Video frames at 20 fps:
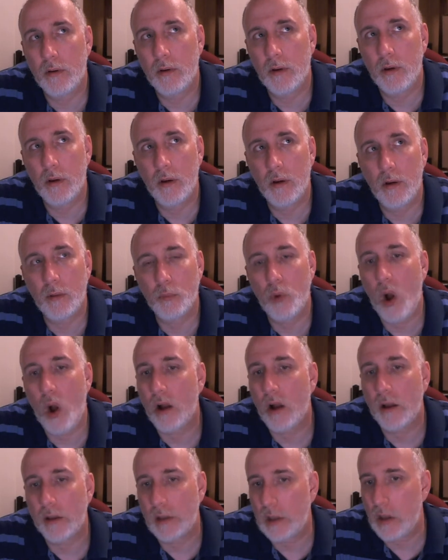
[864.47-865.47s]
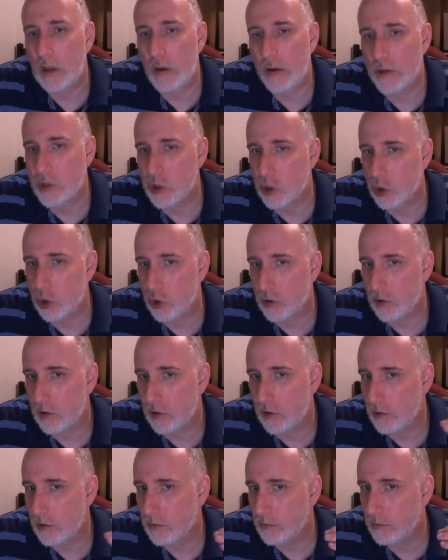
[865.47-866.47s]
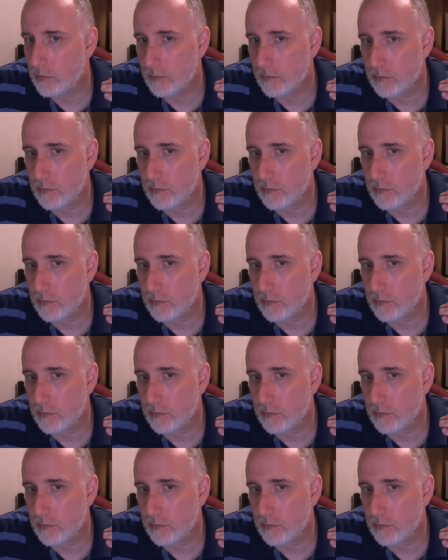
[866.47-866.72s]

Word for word: uh, rocket launcher,